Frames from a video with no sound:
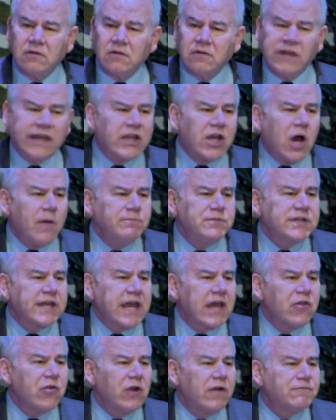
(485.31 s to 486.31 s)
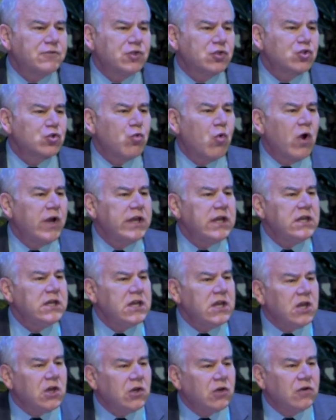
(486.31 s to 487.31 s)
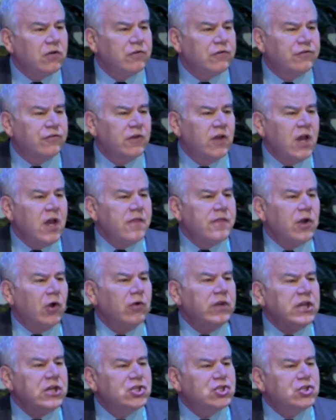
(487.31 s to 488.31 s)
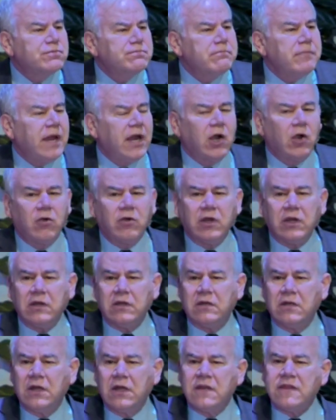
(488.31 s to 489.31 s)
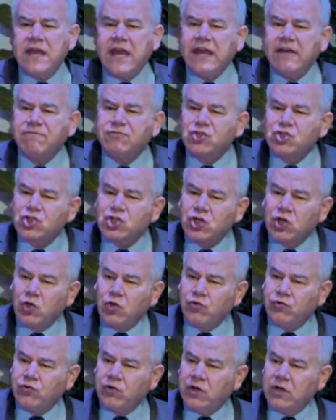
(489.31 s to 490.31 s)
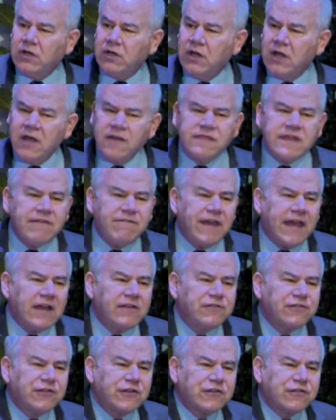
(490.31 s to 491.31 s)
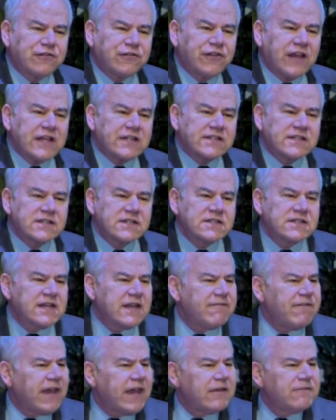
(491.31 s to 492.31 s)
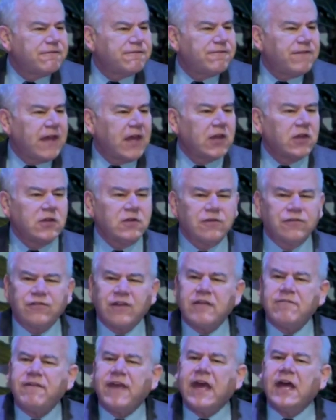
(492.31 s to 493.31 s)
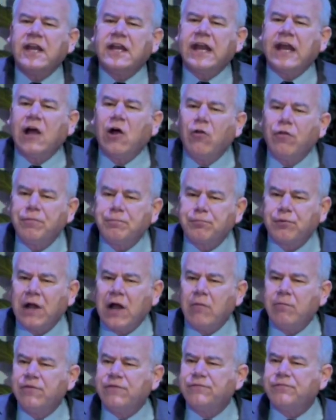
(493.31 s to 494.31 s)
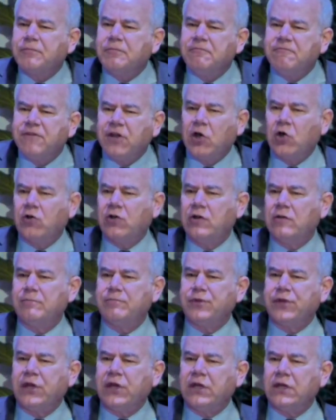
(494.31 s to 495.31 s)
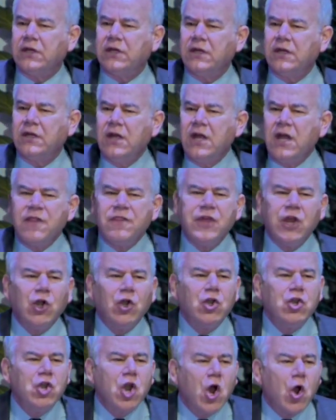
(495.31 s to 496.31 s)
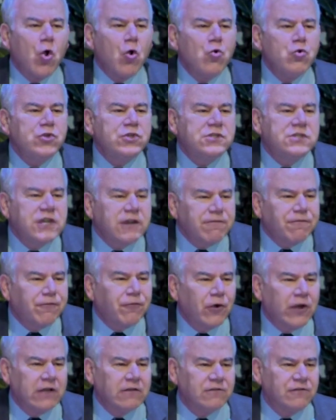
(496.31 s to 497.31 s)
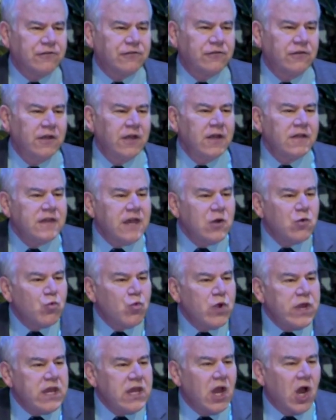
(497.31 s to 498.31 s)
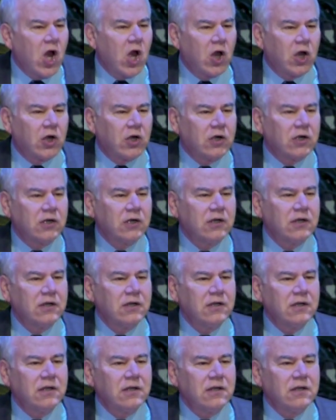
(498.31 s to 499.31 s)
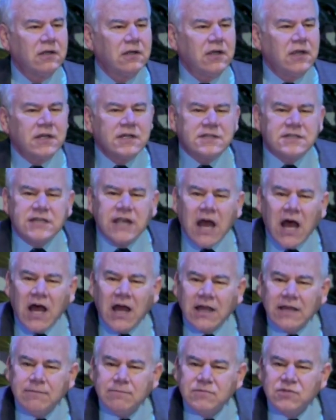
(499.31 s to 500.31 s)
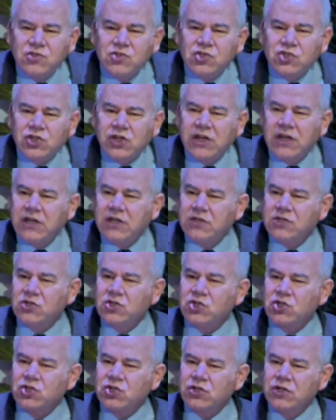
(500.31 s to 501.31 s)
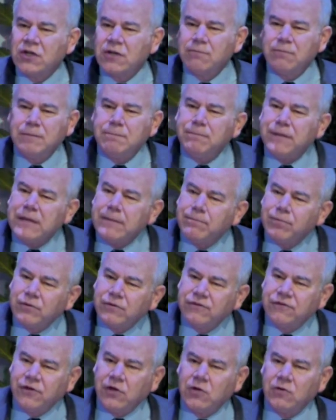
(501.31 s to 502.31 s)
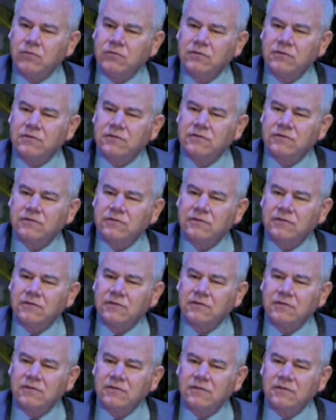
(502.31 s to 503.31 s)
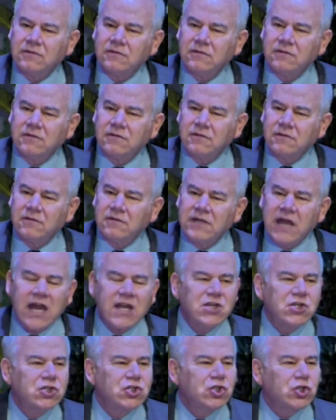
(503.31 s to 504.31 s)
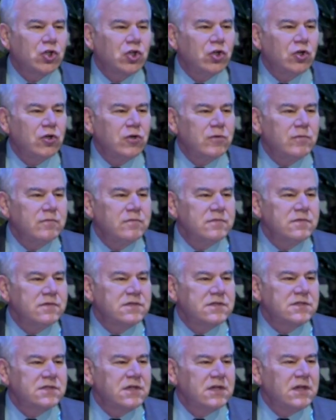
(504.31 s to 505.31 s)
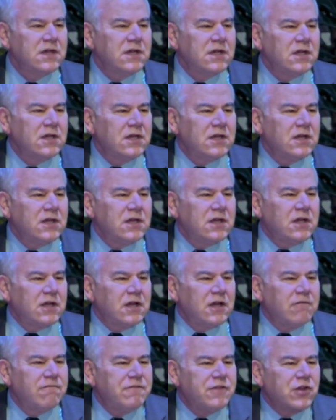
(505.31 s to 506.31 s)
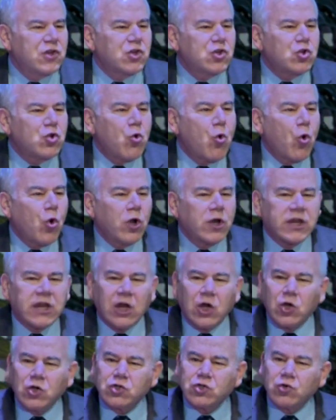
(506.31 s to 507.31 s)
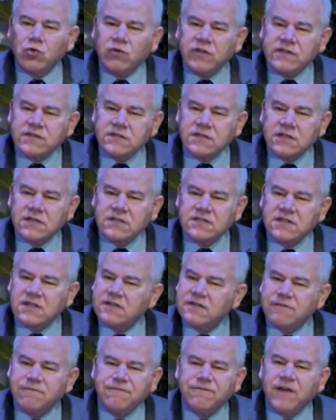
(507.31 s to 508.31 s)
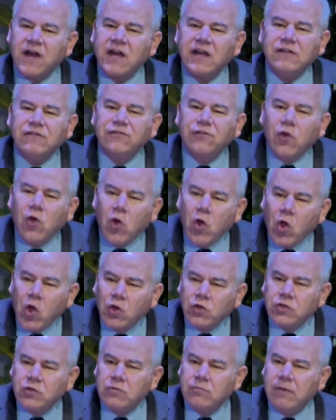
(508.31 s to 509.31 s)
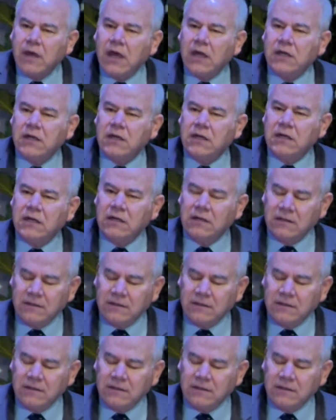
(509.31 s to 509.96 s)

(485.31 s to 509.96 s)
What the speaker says: They come together after 20 years. They're each married. They have children. They've had successes. They've had failures. They've had health problems invariably. They're no different than we are. Times change, but people don't. Not in terms of the core characteristics that defines all humanity.